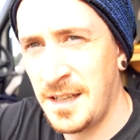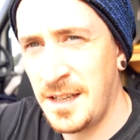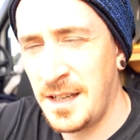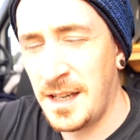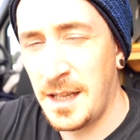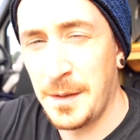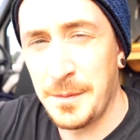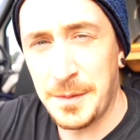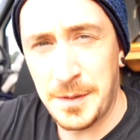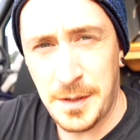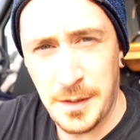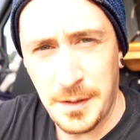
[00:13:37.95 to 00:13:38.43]

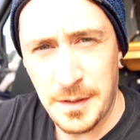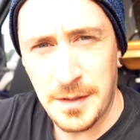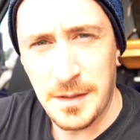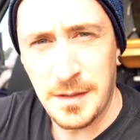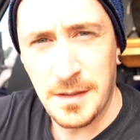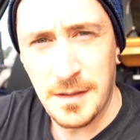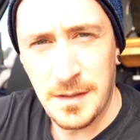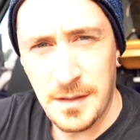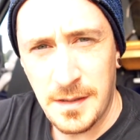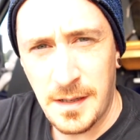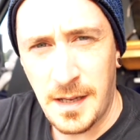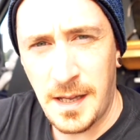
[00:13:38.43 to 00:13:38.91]
That was good.
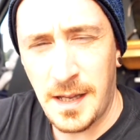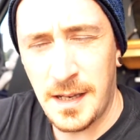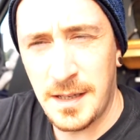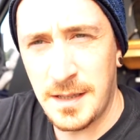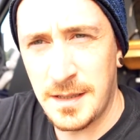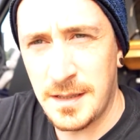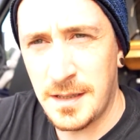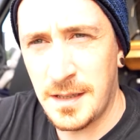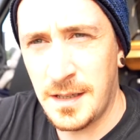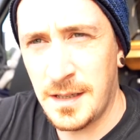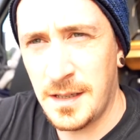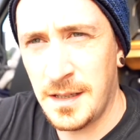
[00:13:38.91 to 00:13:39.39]

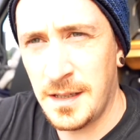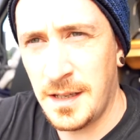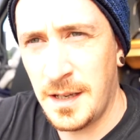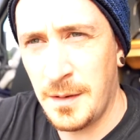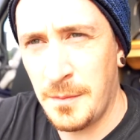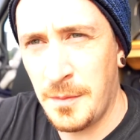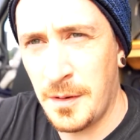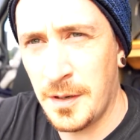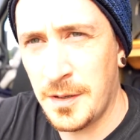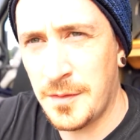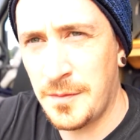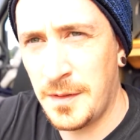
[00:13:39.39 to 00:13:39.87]
And it
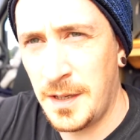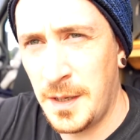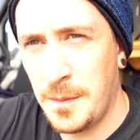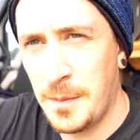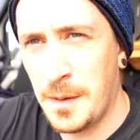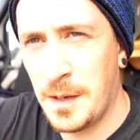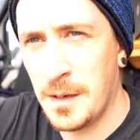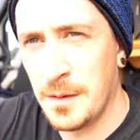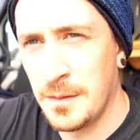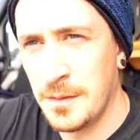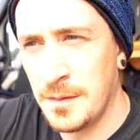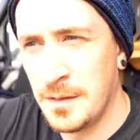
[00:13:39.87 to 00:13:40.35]
worked really
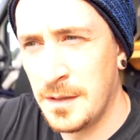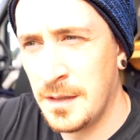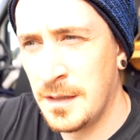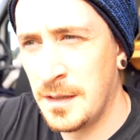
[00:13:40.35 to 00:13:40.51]
well.